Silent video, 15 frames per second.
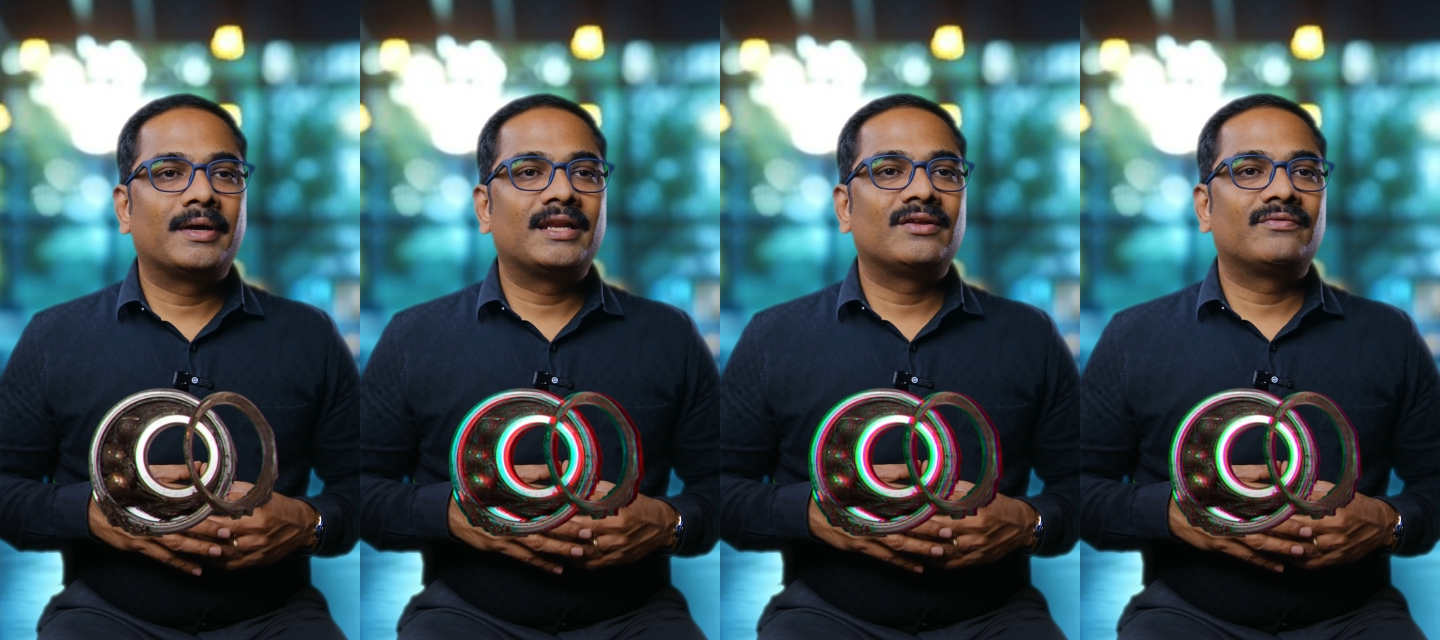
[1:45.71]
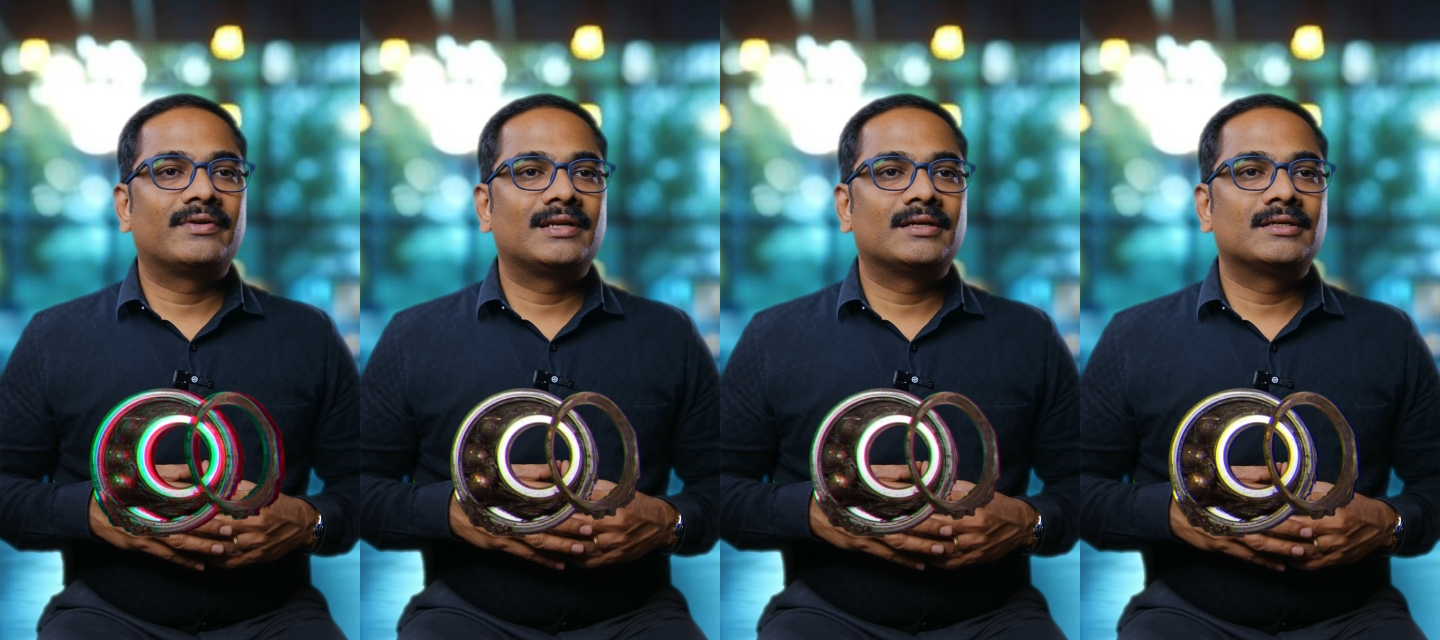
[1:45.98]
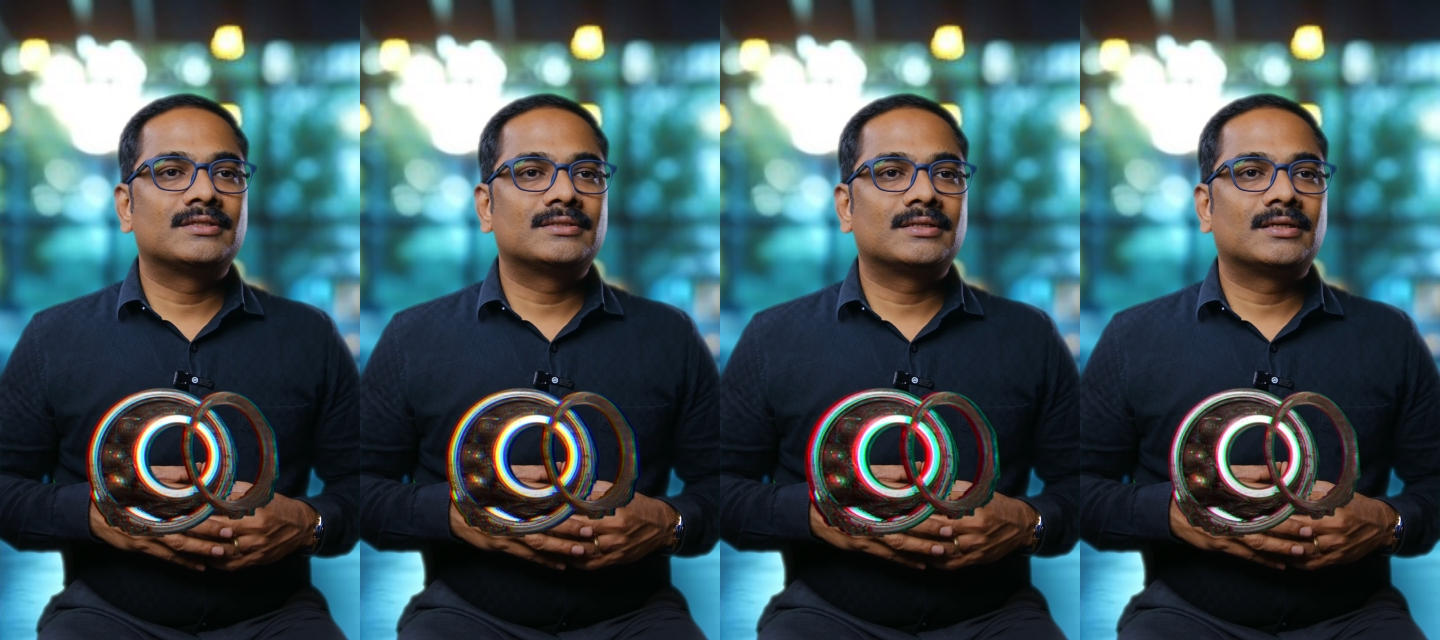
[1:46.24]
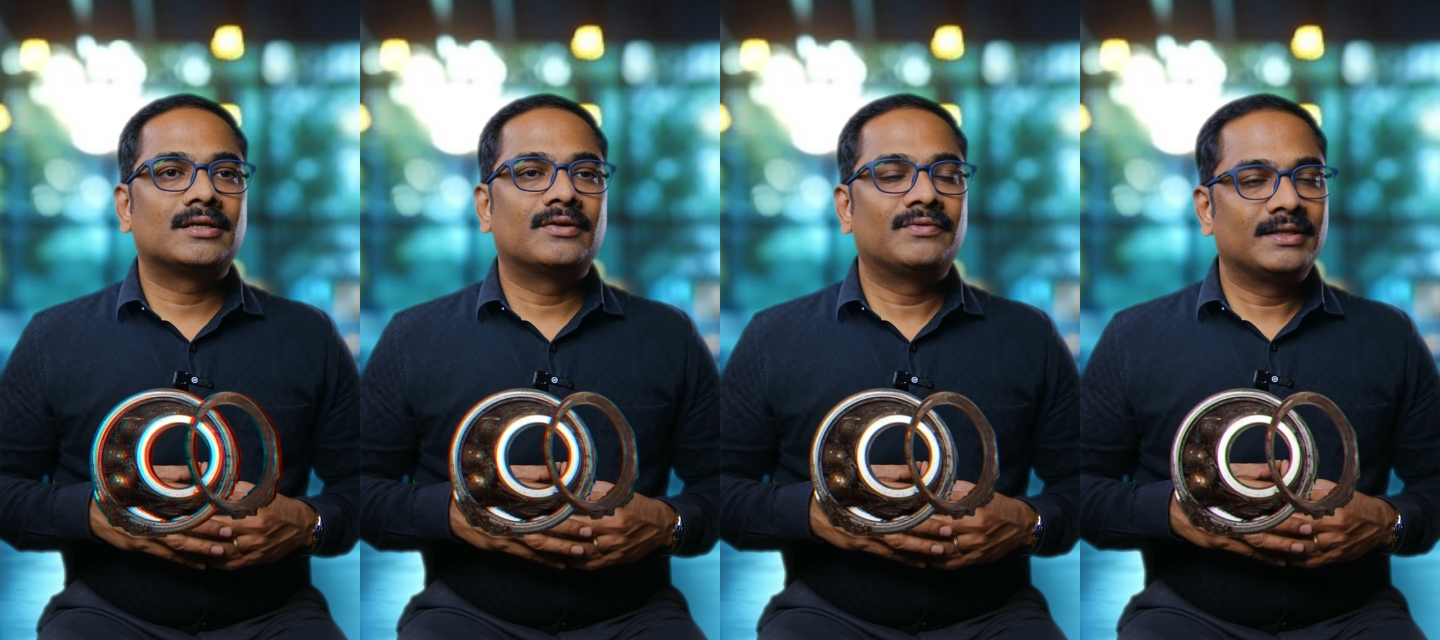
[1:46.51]
bearing failures
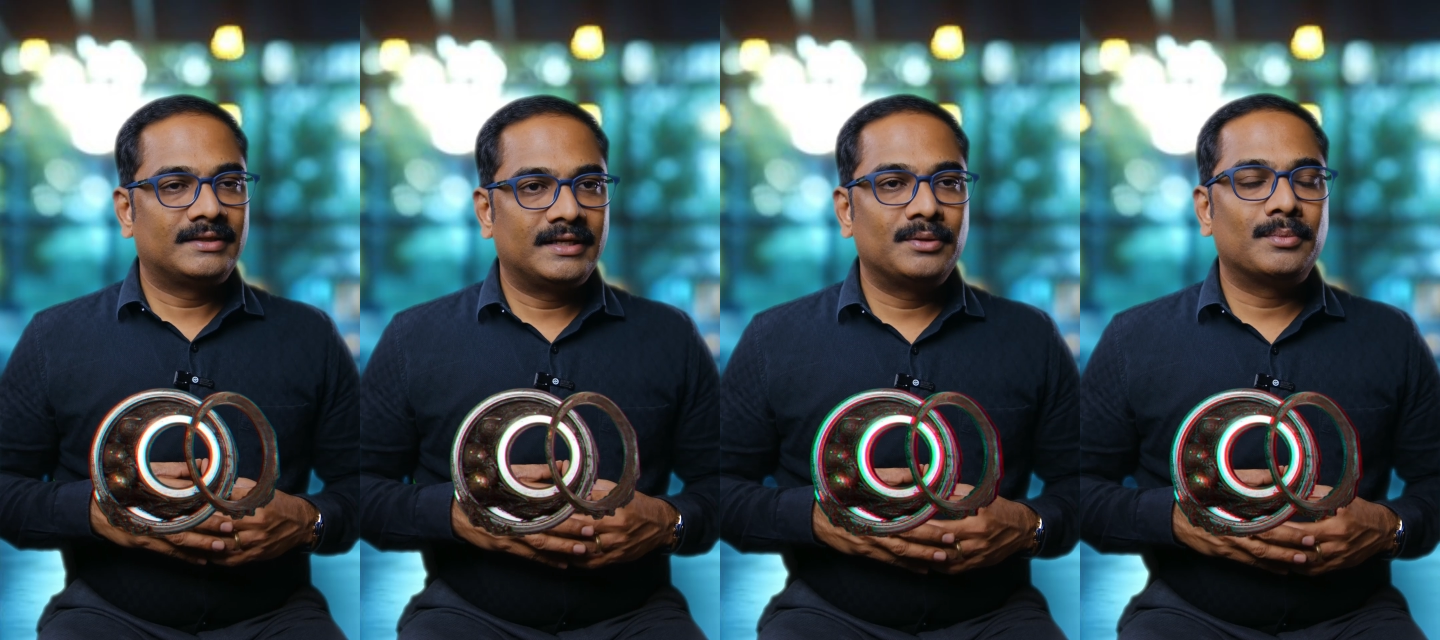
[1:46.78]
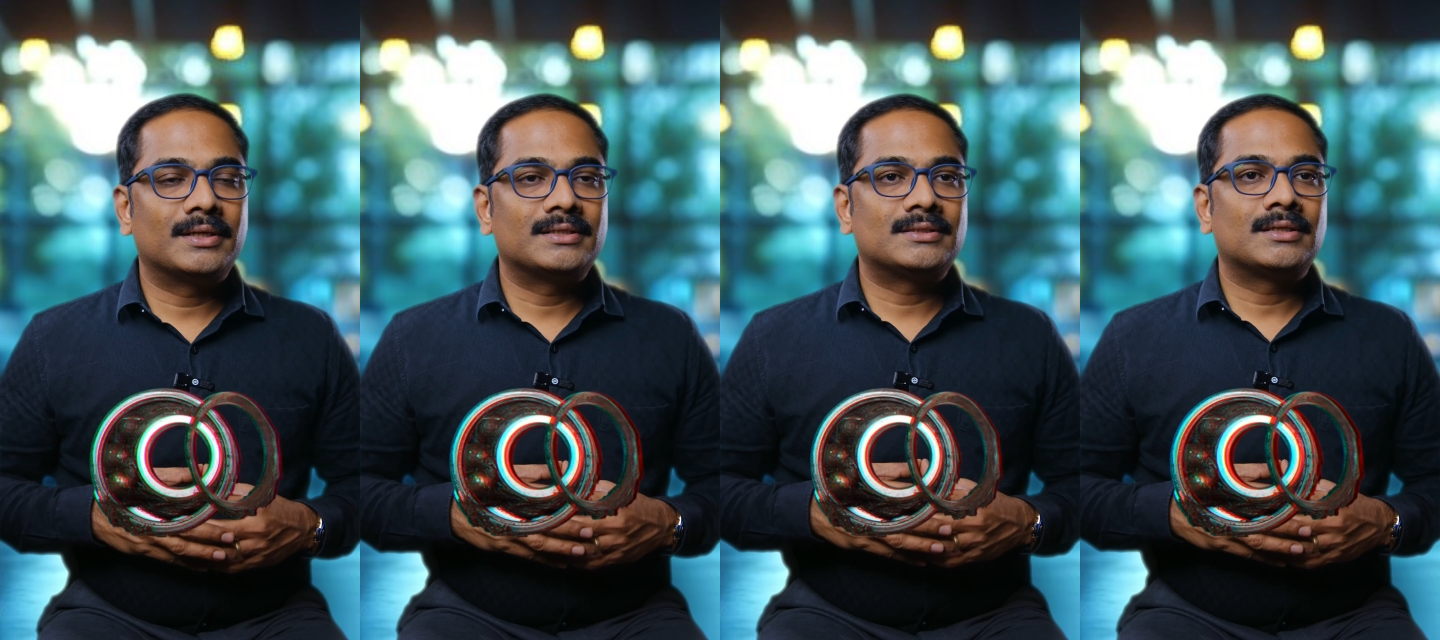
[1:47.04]
uh, every 3 months